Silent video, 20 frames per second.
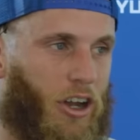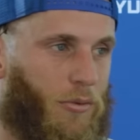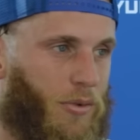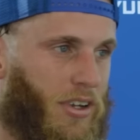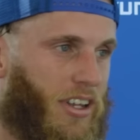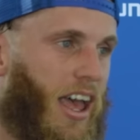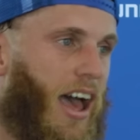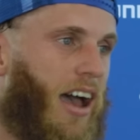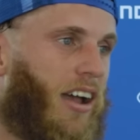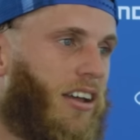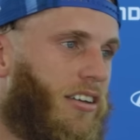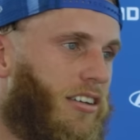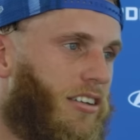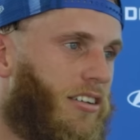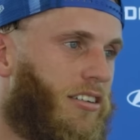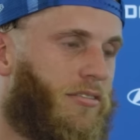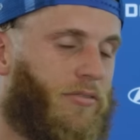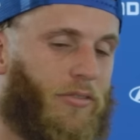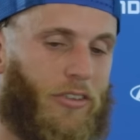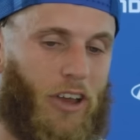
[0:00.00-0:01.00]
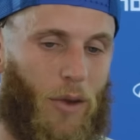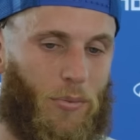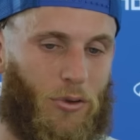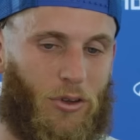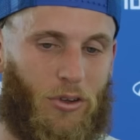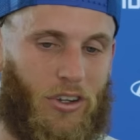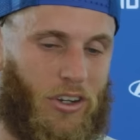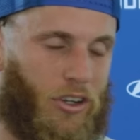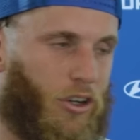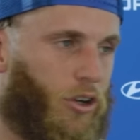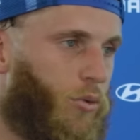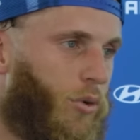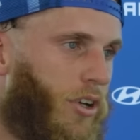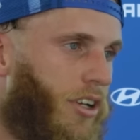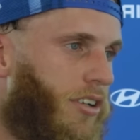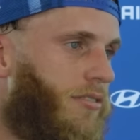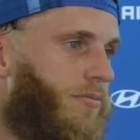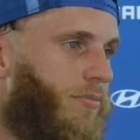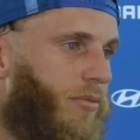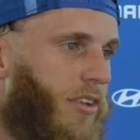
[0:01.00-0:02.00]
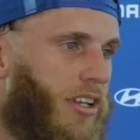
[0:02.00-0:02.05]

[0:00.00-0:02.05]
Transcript: I'm attacking the opportunity to go win.